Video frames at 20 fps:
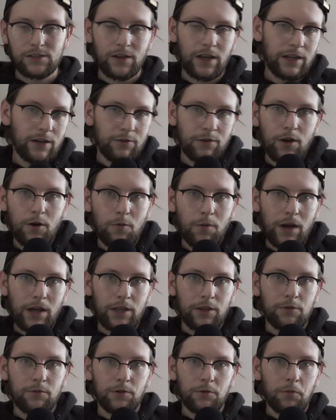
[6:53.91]
So I don't know why
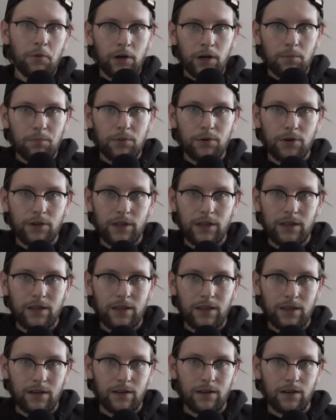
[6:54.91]
you would want to put
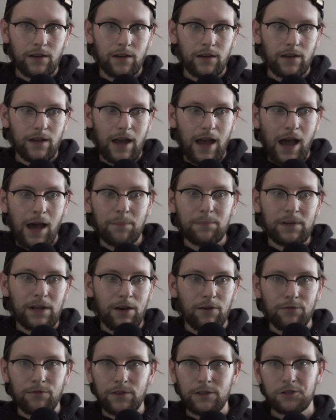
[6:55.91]
an
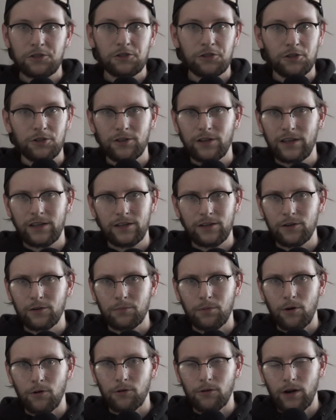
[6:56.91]
opt-out feature in your
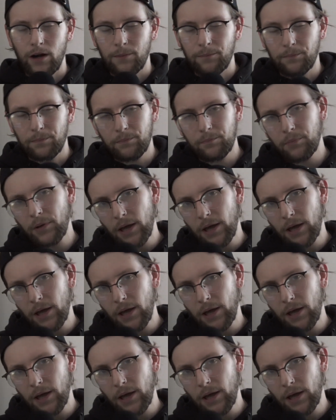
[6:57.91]
program.